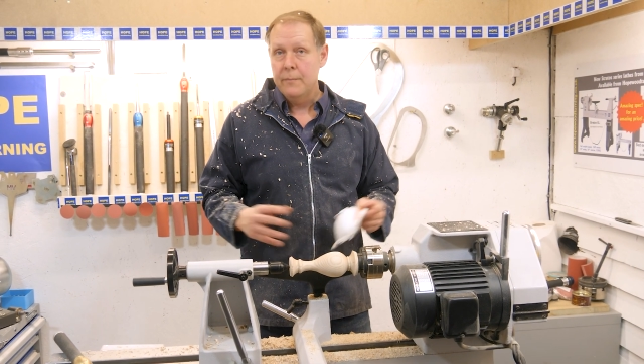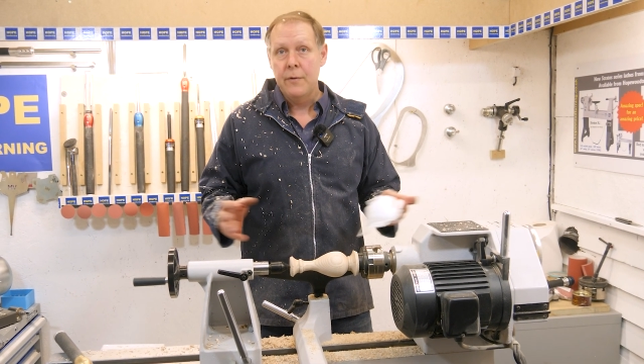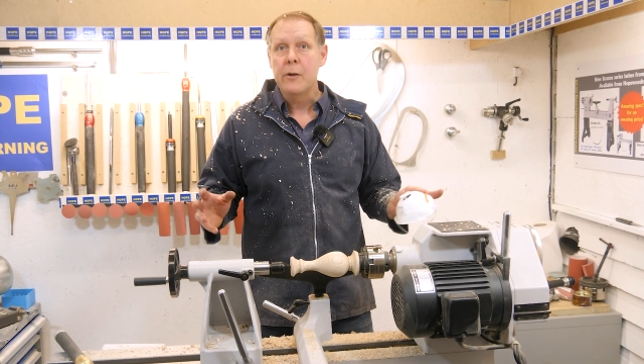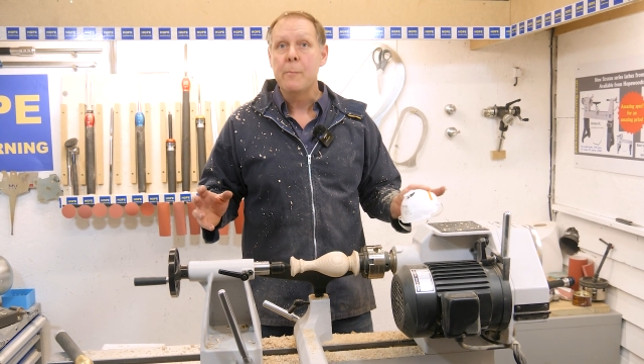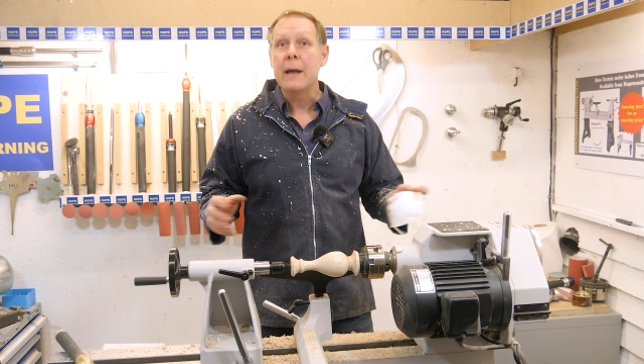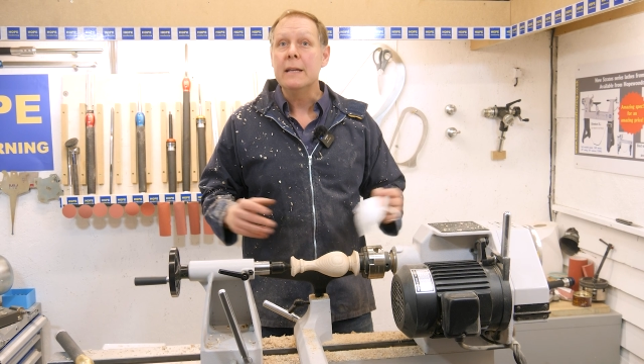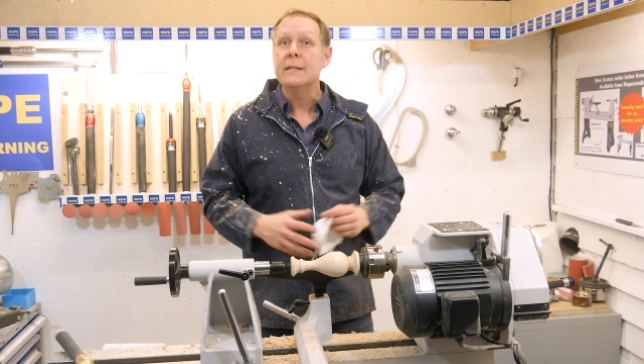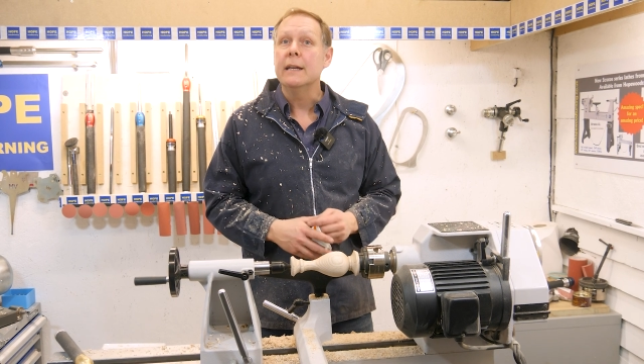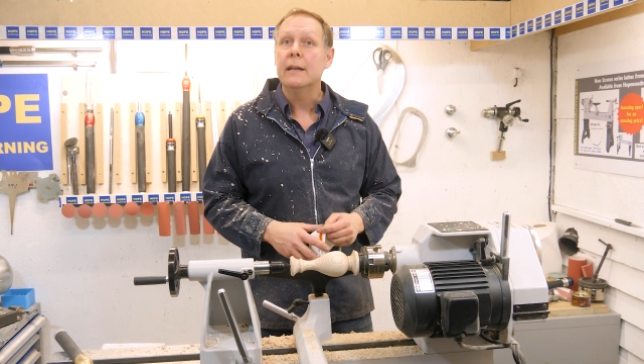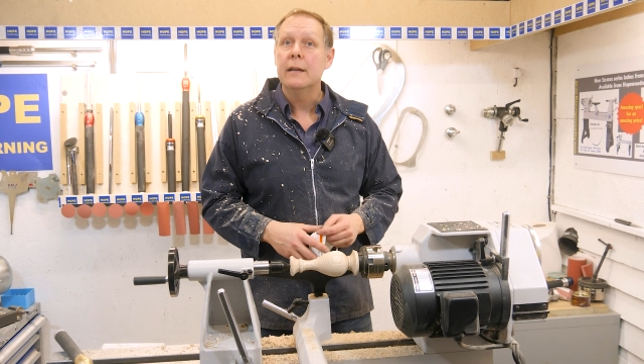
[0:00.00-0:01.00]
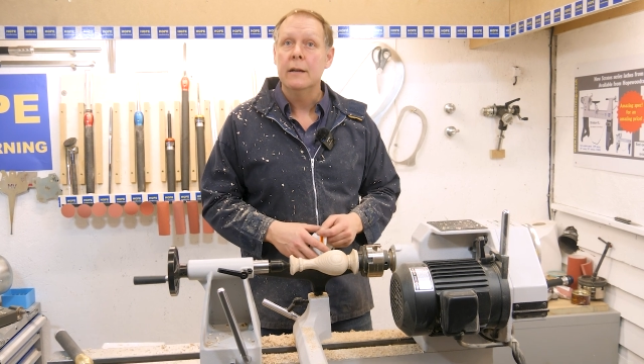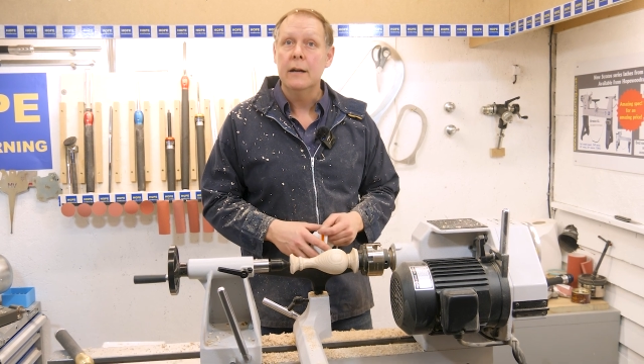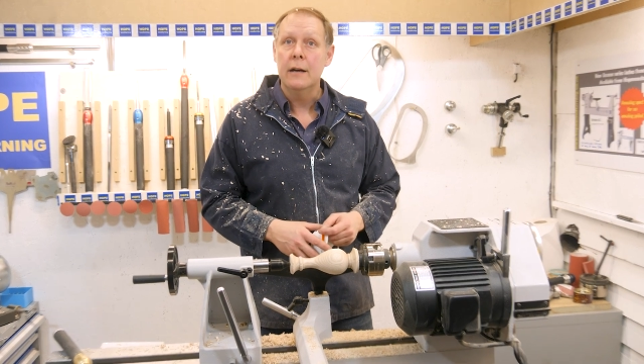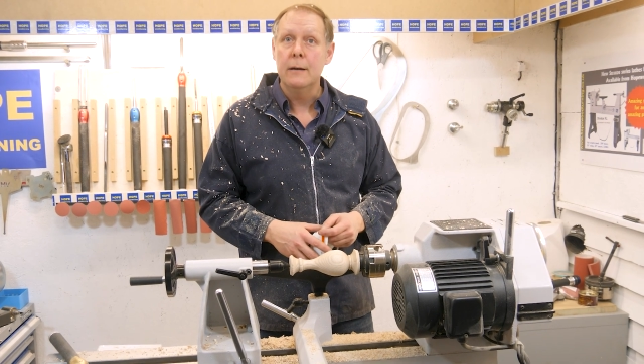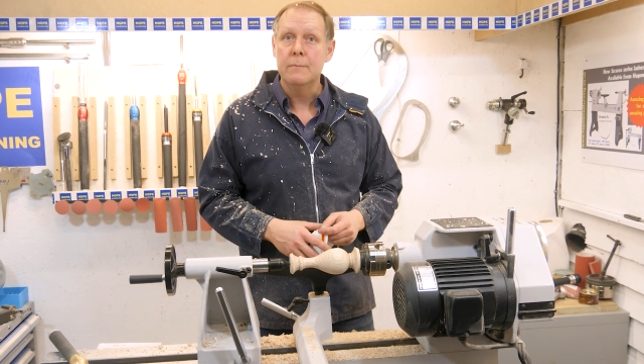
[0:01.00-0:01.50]
very basic
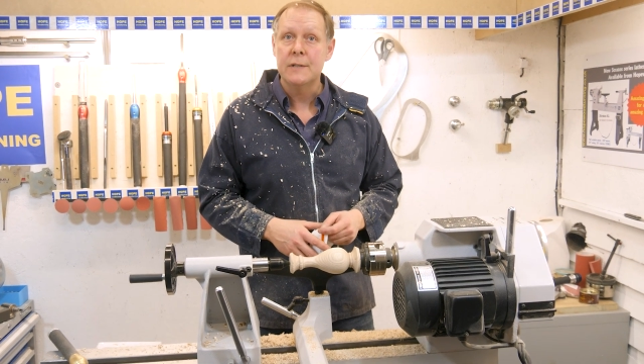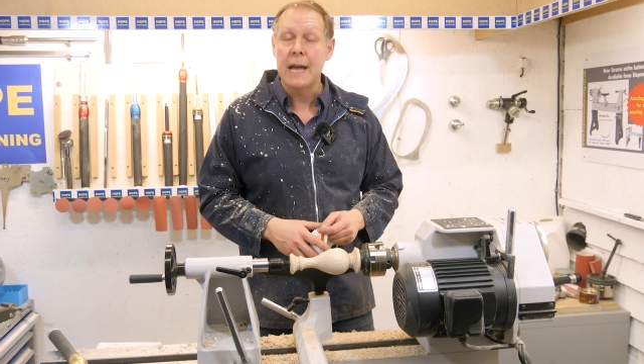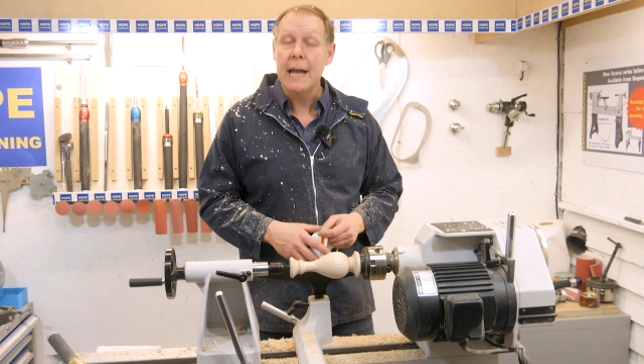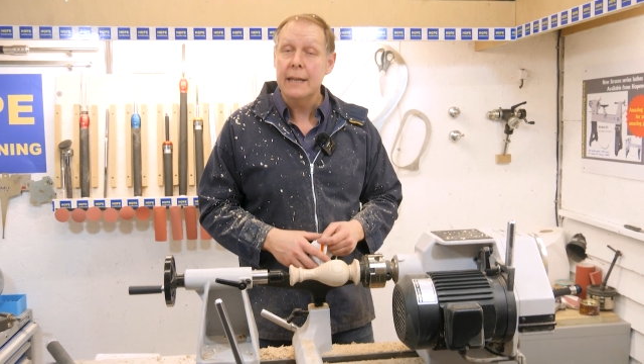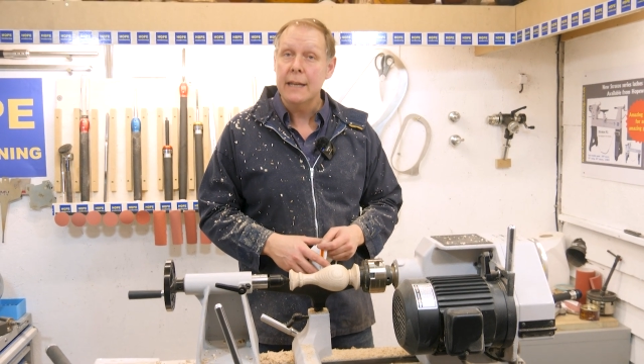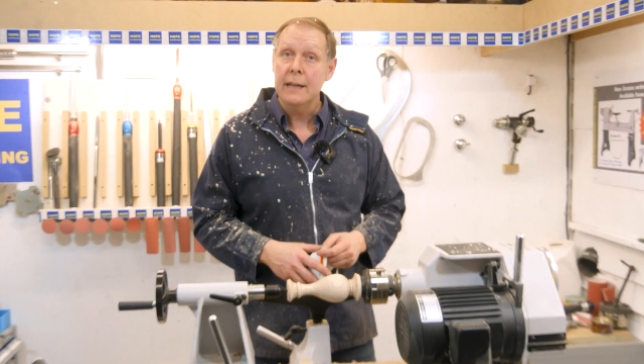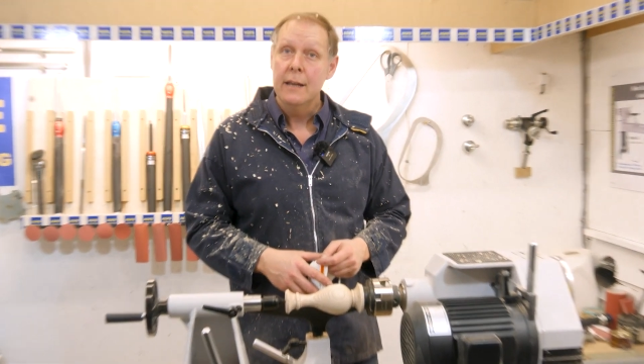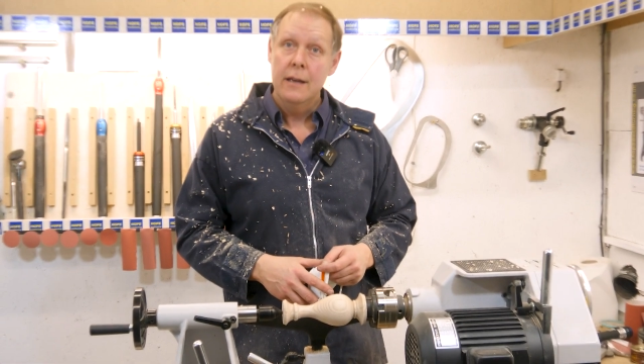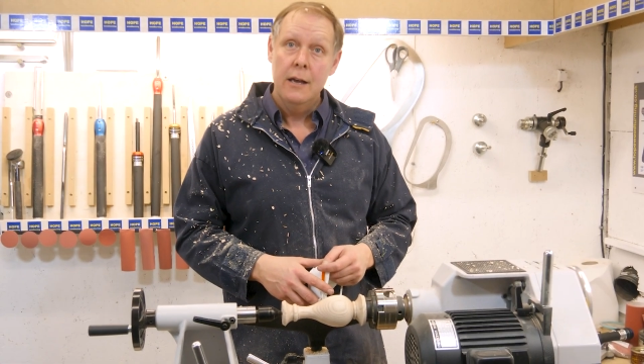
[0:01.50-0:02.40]
sanding.